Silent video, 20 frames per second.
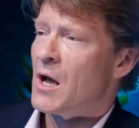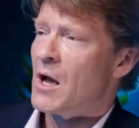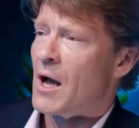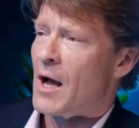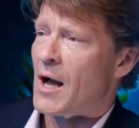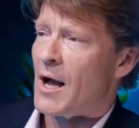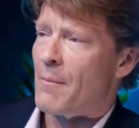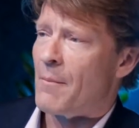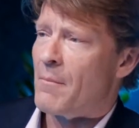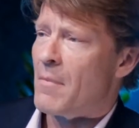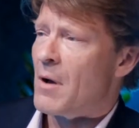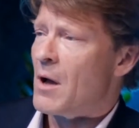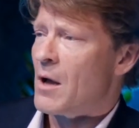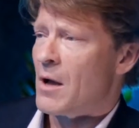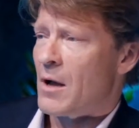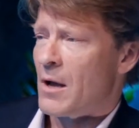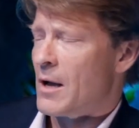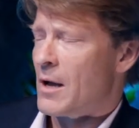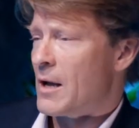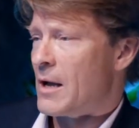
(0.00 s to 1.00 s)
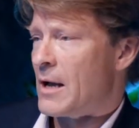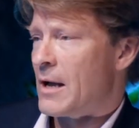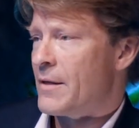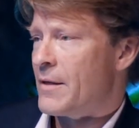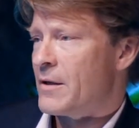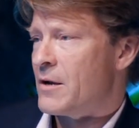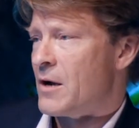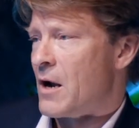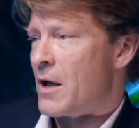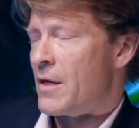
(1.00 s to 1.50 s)

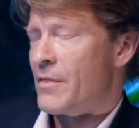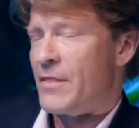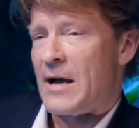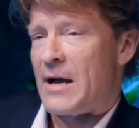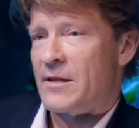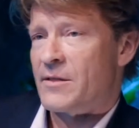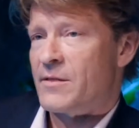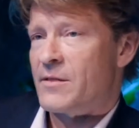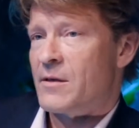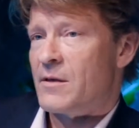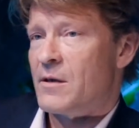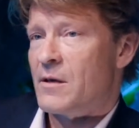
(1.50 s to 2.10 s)
But for me, it's a